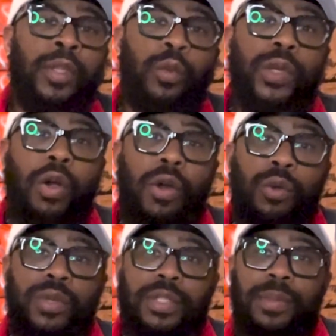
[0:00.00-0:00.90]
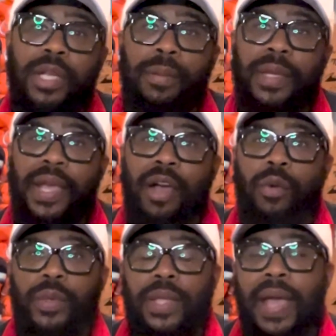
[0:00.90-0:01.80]
We are going to be coming out
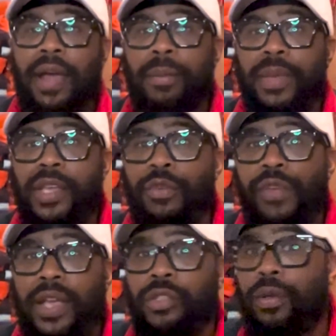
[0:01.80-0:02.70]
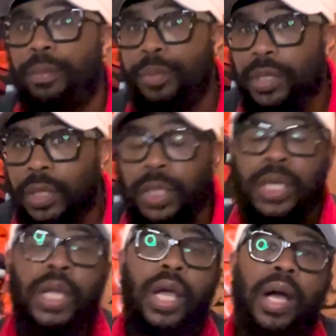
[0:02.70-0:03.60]
with a how to manufacture book.
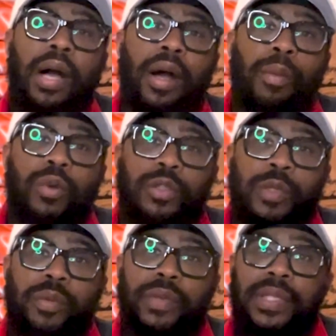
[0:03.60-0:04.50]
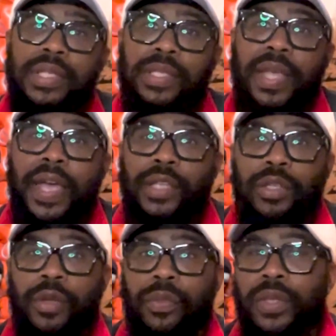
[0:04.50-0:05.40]
Once we release that, you
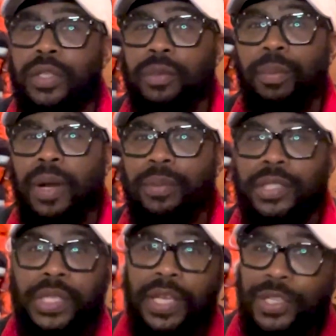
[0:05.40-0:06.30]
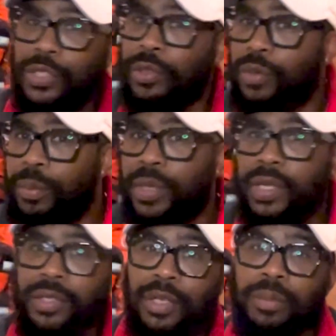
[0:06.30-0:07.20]
know, things will probably change a little bit
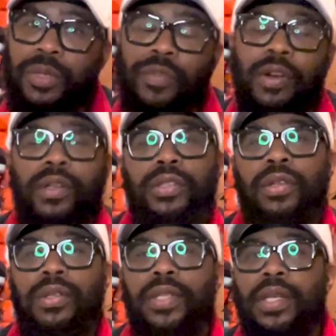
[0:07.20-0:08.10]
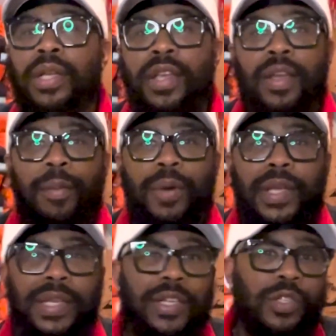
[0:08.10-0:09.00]
in terms of our consulting, but
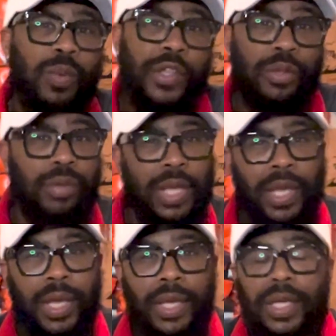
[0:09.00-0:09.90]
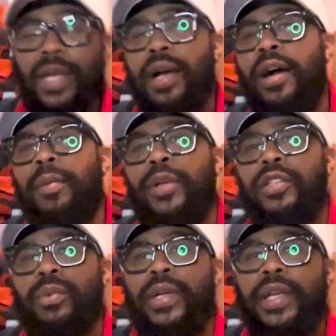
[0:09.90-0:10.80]
get us while you can,
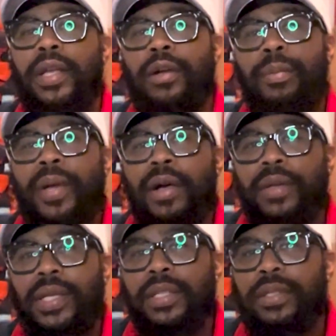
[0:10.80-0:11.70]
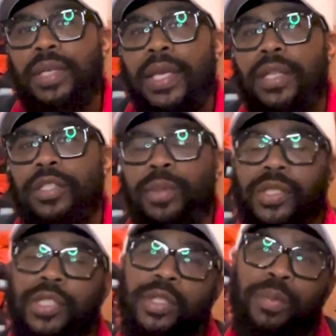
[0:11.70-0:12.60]
because we're here to help out and gain as
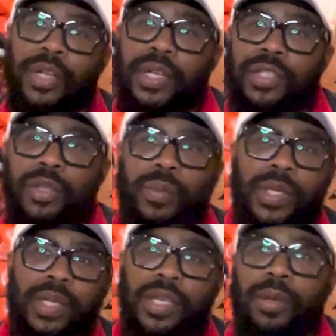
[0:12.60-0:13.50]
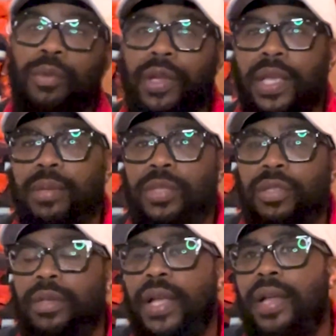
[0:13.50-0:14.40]
much experience so we can kick more games to
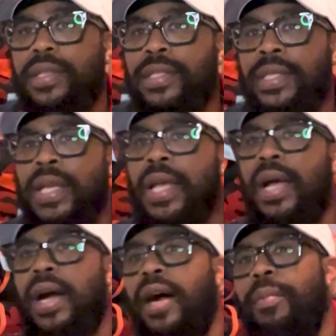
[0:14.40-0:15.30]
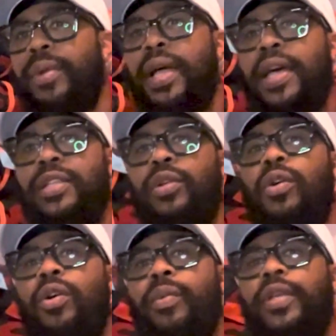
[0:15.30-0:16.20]
you guys. But as
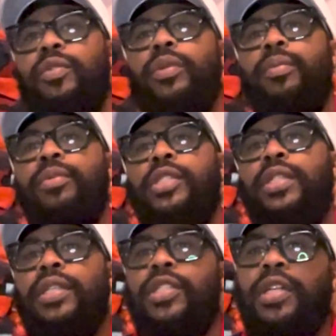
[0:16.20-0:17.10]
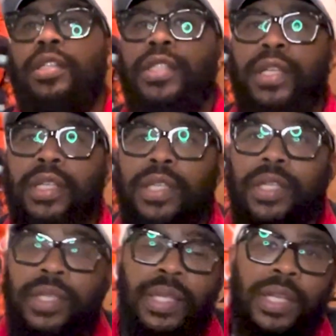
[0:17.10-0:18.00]
always, we appreciate y'all checking
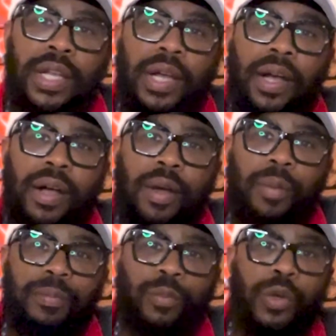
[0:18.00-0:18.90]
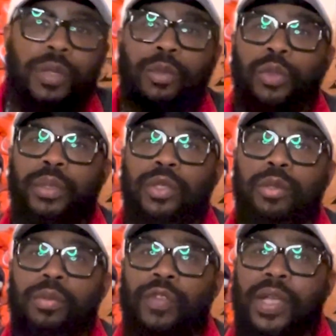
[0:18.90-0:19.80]
in. Welcome to Three
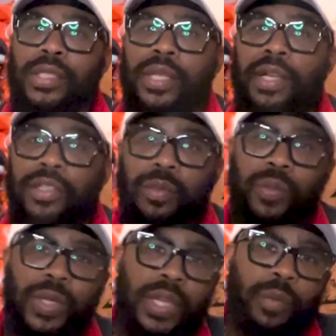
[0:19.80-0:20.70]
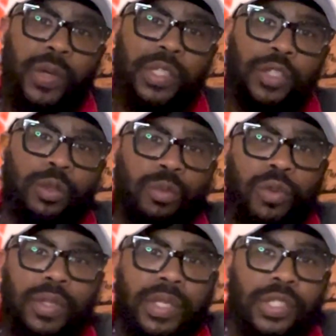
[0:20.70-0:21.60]
Scoops Fashion House, and we can't wait to do
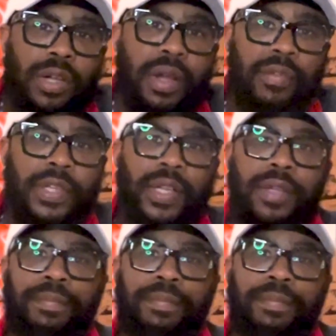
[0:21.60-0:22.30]
more of these. Y'all have a good night.